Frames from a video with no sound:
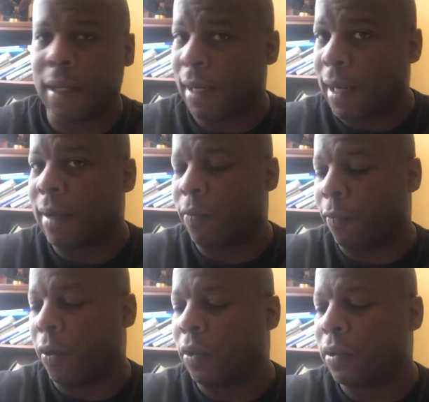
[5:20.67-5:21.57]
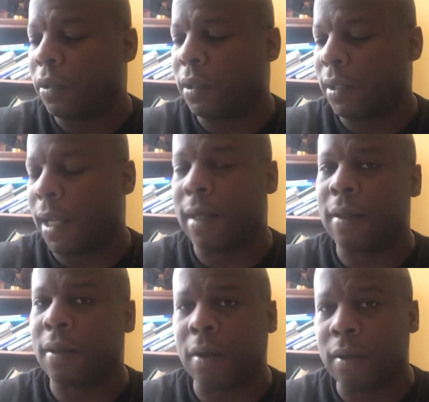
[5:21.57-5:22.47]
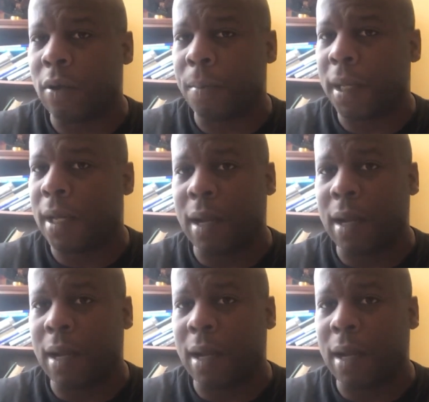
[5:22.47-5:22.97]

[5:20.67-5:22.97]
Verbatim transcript: Like I, first, second, and third domain,